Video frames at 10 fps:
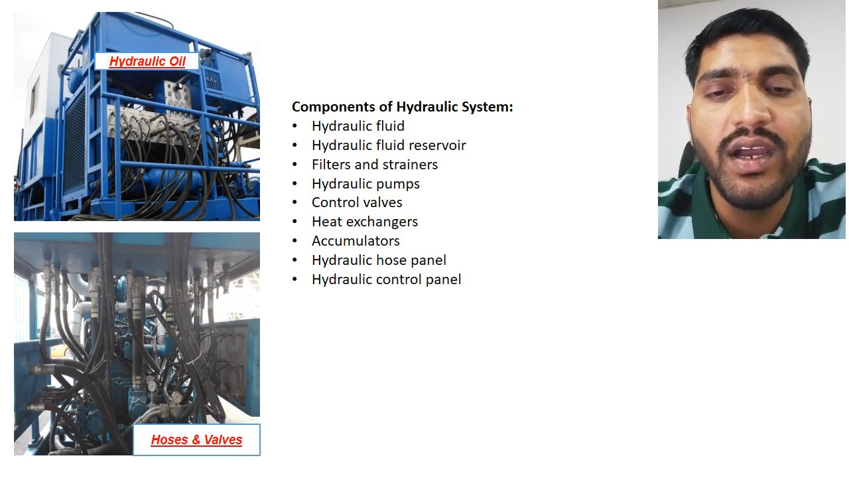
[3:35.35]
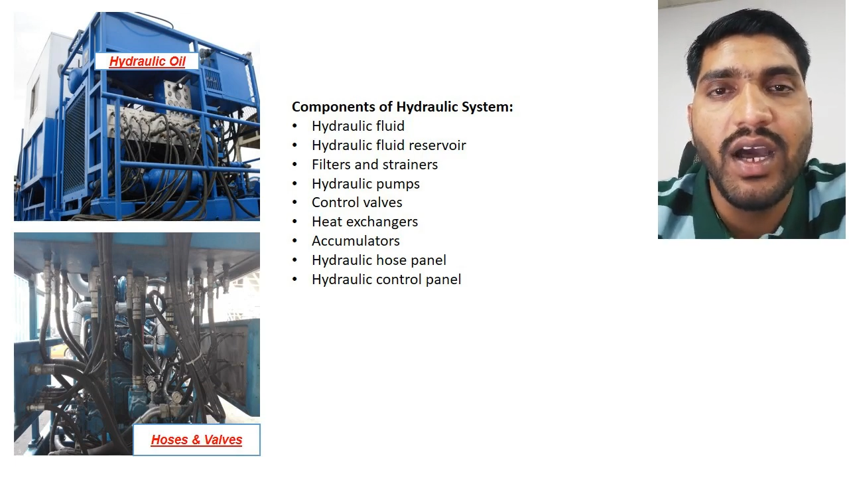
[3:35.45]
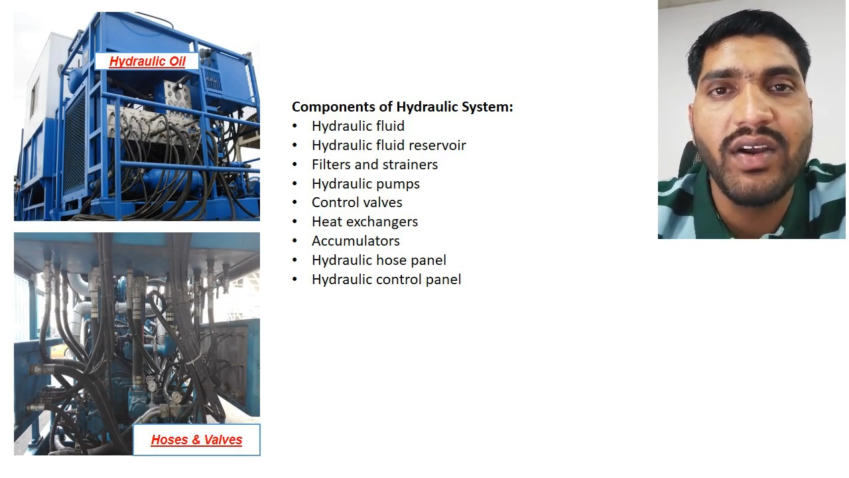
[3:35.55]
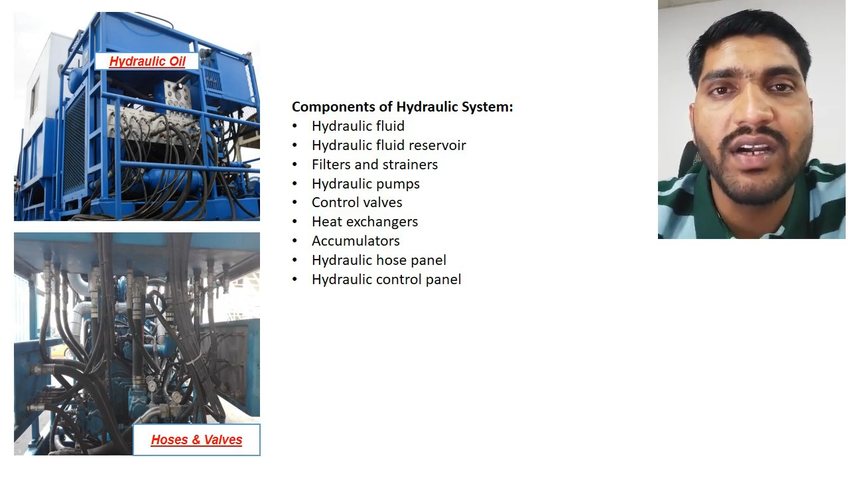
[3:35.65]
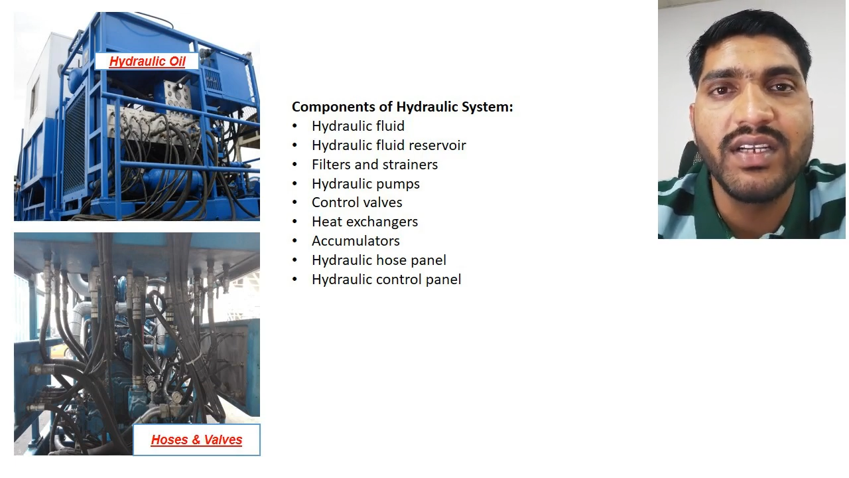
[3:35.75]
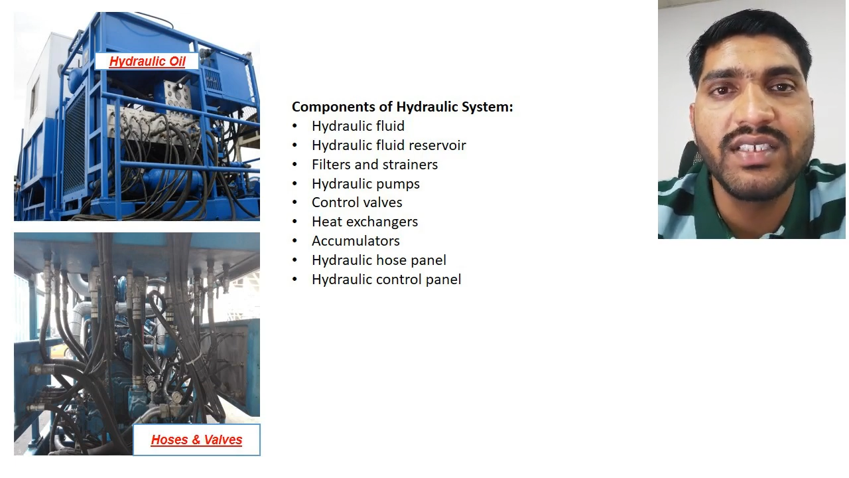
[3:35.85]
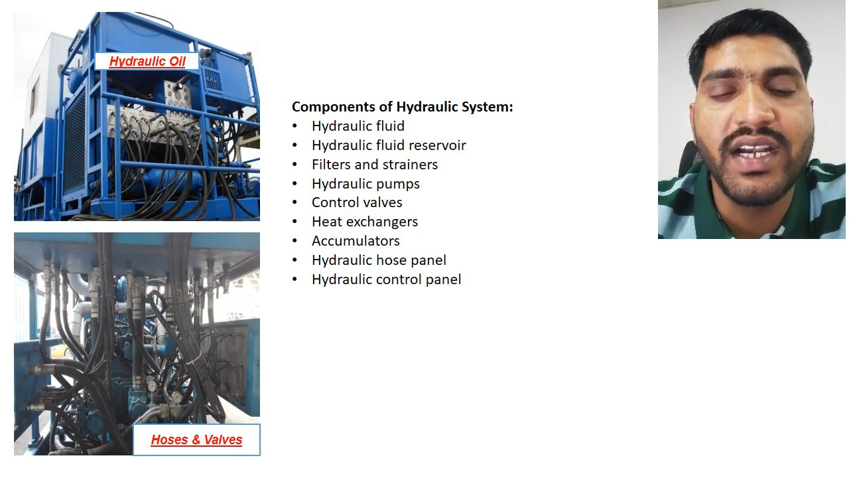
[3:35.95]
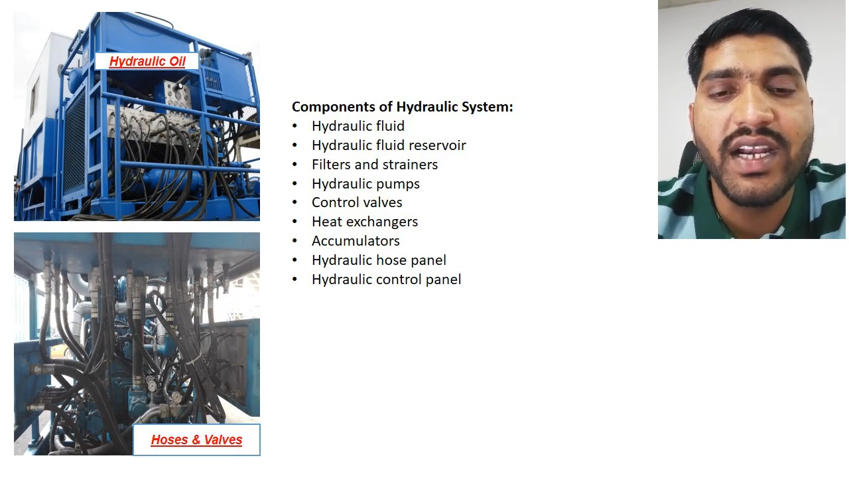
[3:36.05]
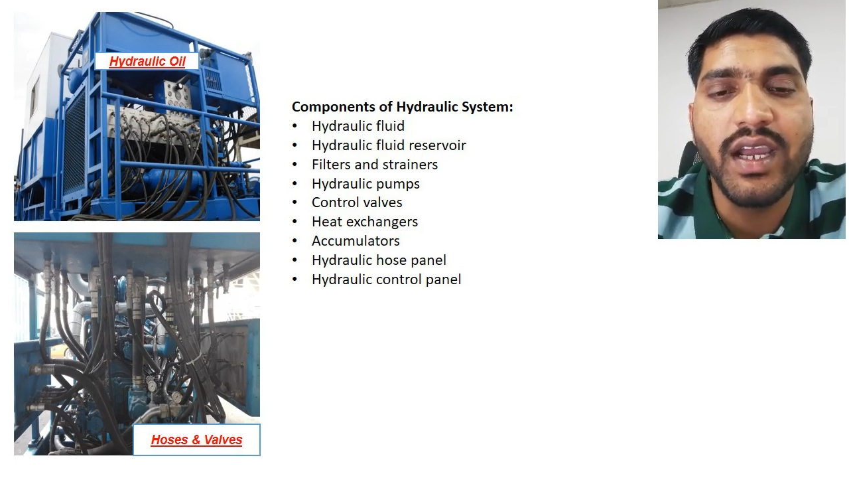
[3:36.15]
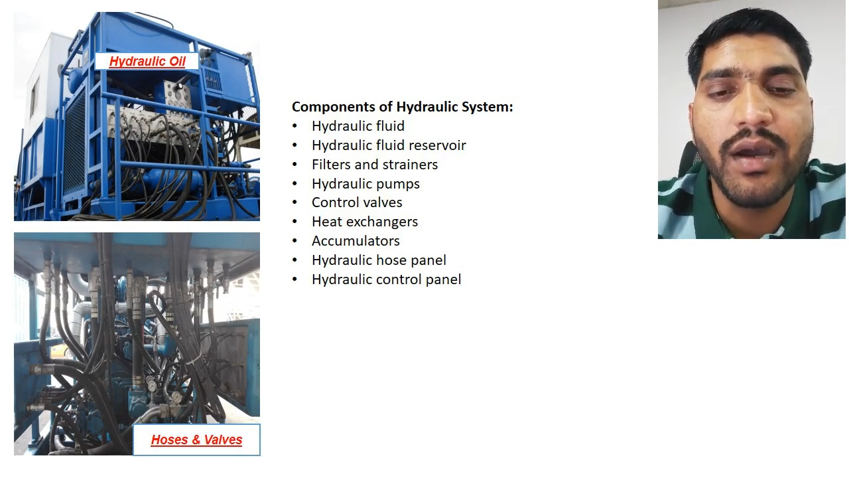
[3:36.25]
our
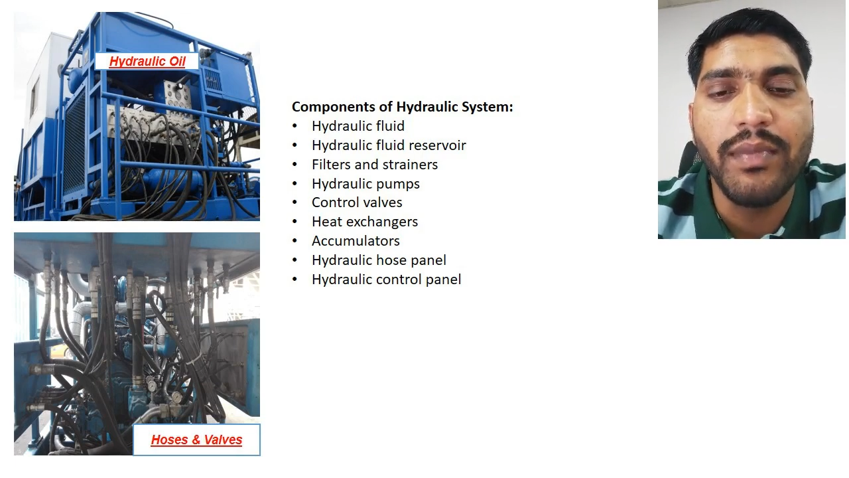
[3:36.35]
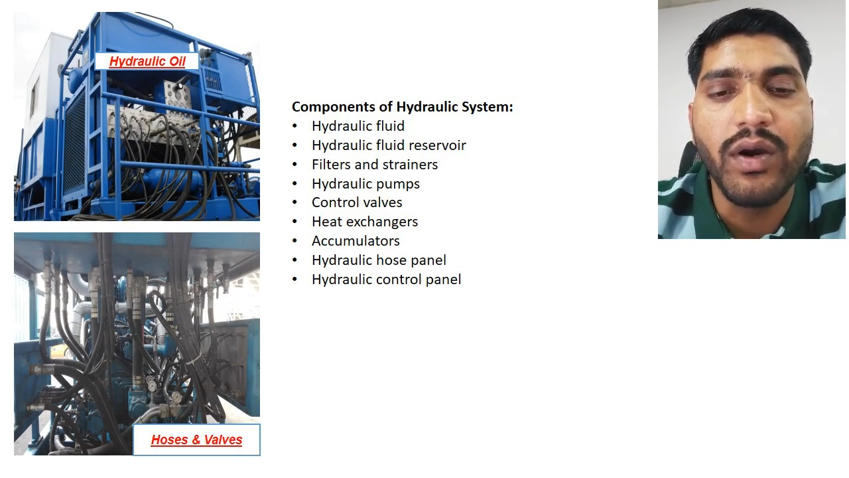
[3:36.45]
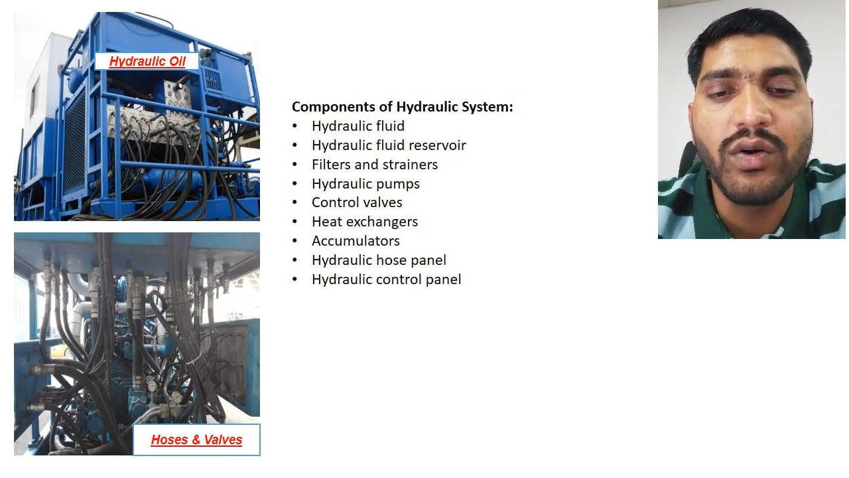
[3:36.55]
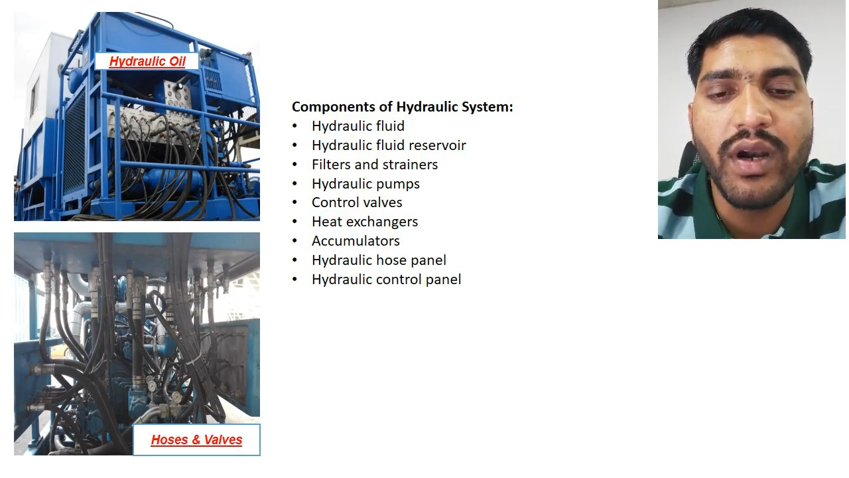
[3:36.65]
understanding about